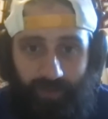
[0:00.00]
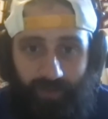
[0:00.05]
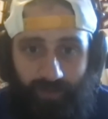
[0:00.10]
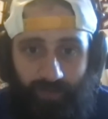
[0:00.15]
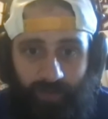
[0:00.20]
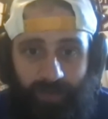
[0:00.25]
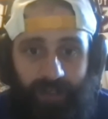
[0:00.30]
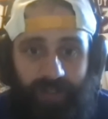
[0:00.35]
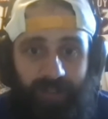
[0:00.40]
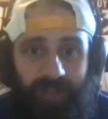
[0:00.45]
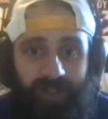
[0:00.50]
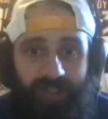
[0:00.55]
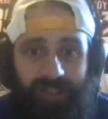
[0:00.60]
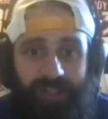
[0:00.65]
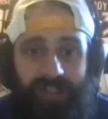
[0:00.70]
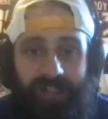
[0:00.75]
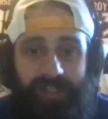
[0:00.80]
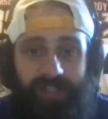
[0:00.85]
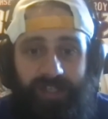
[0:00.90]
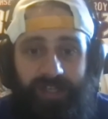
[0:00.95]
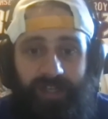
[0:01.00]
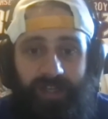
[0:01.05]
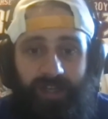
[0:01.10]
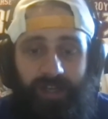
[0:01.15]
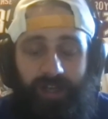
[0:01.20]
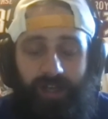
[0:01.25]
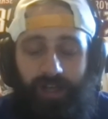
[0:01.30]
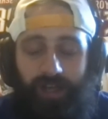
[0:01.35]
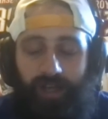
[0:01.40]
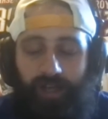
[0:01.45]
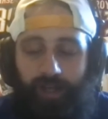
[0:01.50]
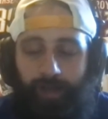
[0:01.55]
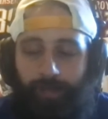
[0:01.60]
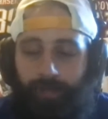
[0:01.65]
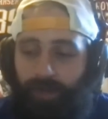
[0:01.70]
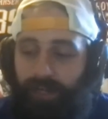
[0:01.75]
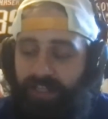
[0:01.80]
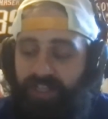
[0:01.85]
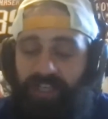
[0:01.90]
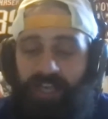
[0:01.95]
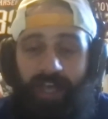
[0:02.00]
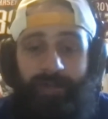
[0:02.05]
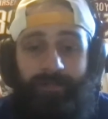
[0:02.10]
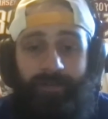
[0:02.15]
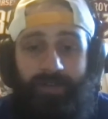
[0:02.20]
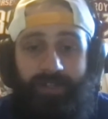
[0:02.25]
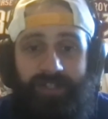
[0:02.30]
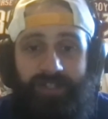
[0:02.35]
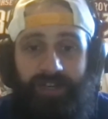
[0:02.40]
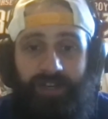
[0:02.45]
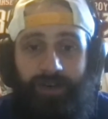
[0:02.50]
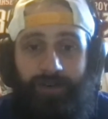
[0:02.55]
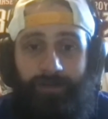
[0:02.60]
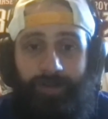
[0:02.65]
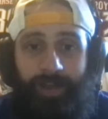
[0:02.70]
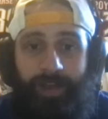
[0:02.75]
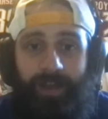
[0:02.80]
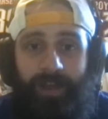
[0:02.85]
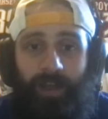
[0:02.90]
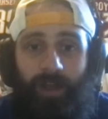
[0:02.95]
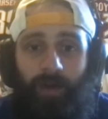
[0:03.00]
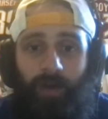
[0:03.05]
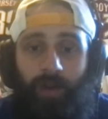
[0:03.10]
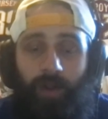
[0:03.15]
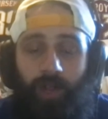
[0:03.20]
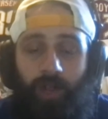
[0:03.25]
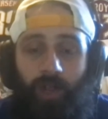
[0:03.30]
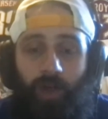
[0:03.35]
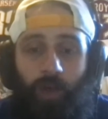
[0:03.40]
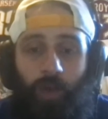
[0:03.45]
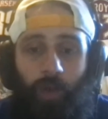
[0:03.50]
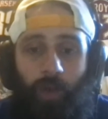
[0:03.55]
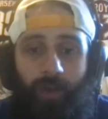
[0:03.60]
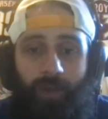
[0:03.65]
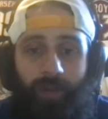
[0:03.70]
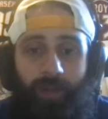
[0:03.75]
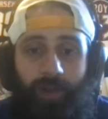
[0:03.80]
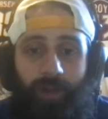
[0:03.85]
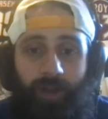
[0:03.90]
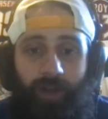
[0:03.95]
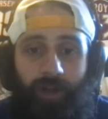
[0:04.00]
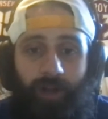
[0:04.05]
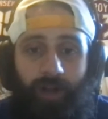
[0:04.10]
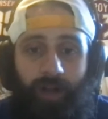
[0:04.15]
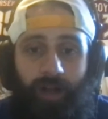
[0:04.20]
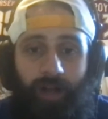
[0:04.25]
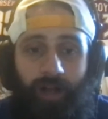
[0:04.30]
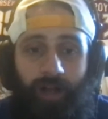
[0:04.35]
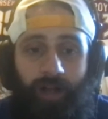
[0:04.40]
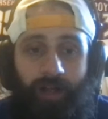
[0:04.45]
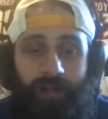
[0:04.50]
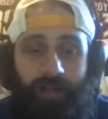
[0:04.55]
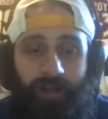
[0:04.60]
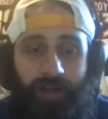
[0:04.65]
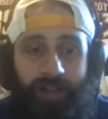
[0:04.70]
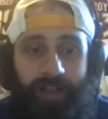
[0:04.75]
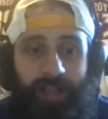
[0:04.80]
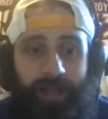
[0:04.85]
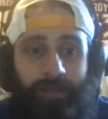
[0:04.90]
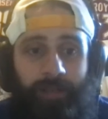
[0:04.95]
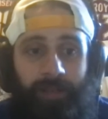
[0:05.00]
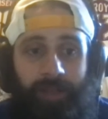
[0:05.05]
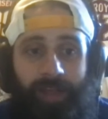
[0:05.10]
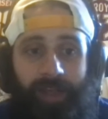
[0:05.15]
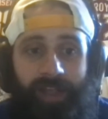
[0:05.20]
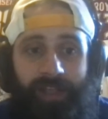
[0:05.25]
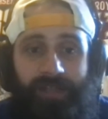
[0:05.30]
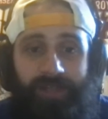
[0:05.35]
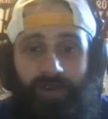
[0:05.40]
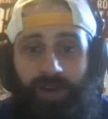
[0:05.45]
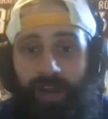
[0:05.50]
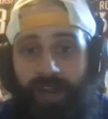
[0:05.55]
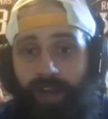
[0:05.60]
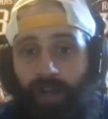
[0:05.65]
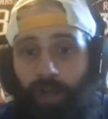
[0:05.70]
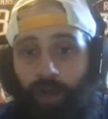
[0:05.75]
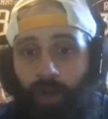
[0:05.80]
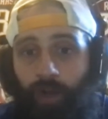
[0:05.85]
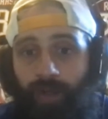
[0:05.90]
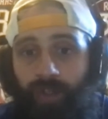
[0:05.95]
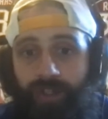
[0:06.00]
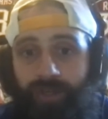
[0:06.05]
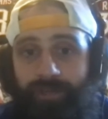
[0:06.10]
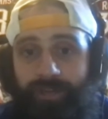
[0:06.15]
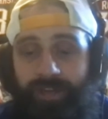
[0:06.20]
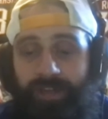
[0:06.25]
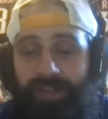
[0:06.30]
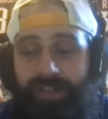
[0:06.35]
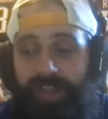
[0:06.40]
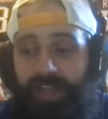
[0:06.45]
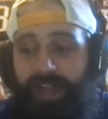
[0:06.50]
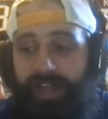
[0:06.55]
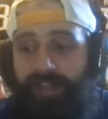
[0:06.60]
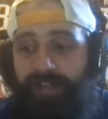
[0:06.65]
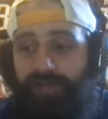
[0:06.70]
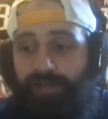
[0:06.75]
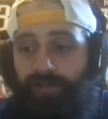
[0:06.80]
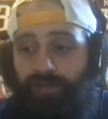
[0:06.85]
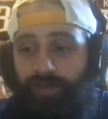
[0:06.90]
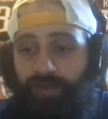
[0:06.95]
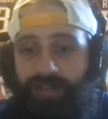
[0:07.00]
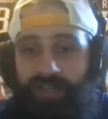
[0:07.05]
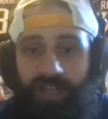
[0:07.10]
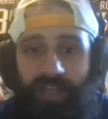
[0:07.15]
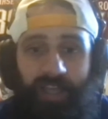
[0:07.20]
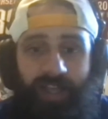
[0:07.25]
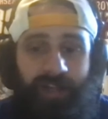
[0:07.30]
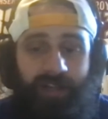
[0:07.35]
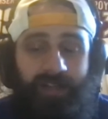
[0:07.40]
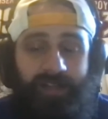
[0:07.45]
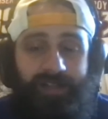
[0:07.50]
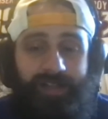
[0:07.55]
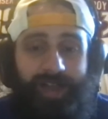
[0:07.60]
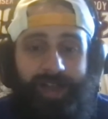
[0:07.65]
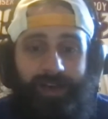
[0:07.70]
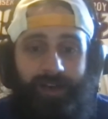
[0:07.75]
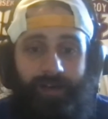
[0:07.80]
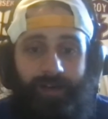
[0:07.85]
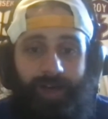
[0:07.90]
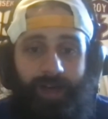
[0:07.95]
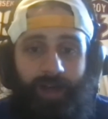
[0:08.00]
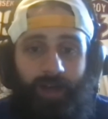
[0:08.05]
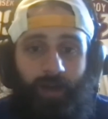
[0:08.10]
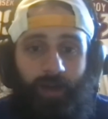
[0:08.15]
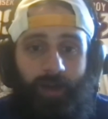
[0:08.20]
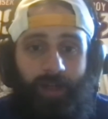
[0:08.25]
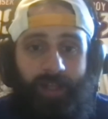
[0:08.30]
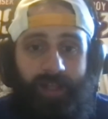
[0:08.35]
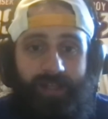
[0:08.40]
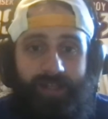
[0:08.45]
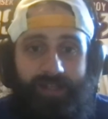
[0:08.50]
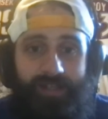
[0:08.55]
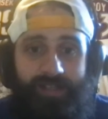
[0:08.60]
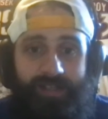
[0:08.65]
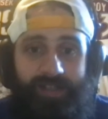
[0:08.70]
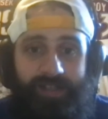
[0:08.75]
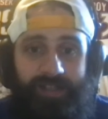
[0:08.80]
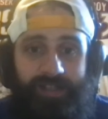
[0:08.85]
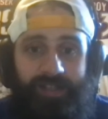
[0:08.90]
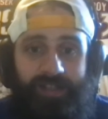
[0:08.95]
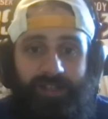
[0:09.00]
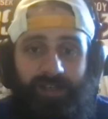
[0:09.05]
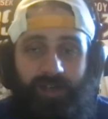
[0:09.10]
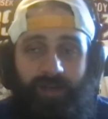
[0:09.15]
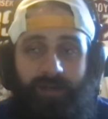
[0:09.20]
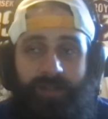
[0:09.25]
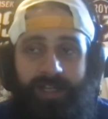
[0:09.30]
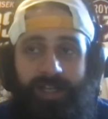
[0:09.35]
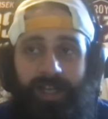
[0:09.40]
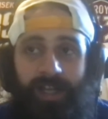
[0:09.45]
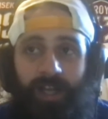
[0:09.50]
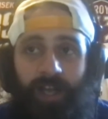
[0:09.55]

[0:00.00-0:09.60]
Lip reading: regular season press conference here and find out what their game plan is for head coach, if they decide to retain Don Granato as take the interim tag